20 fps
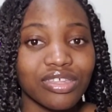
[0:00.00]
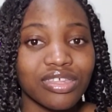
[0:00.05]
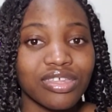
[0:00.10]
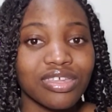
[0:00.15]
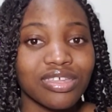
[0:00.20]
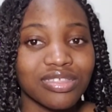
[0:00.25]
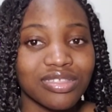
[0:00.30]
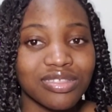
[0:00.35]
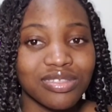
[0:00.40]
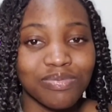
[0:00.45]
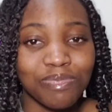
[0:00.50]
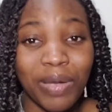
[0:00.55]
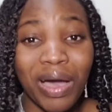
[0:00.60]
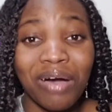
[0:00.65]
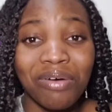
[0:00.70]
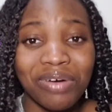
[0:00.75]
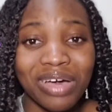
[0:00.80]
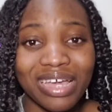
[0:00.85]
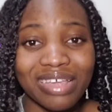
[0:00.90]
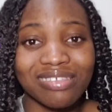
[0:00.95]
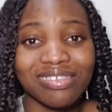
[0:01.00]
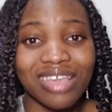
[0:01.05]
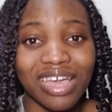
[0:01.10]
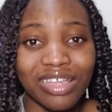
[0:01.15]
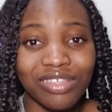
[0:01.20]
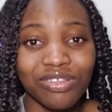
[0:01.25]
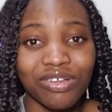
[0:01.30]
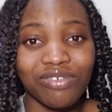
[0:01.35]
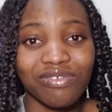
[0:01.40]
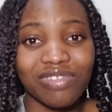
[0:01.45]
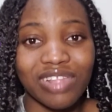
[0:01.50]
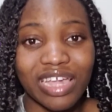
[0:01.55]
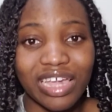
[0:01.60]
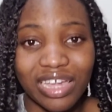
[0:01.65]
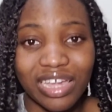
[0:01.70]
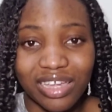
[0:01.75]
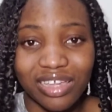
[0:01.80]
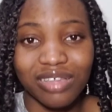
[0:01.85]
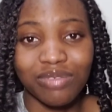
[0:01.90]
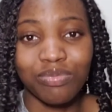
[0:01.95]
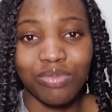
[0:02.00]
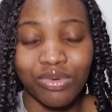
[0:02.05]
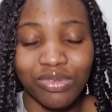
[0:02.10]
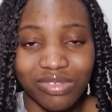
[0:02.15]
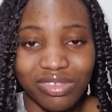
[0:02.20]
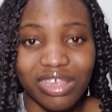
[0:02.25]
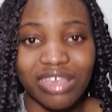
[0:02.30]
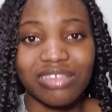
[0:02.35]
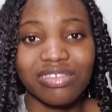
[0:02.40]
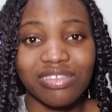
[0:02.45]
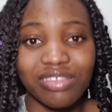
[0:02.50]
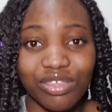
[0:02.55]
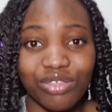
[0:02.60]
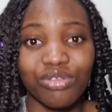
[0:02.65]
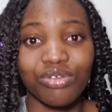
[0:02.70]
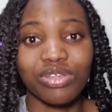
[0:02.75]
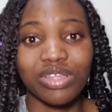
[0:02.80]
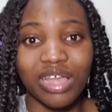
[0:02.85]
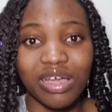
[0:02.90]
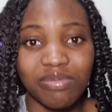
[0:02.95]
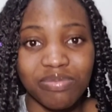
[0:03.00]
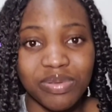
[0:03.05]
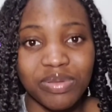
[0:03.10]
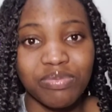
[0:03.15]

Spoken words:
his power is kind of like possessing other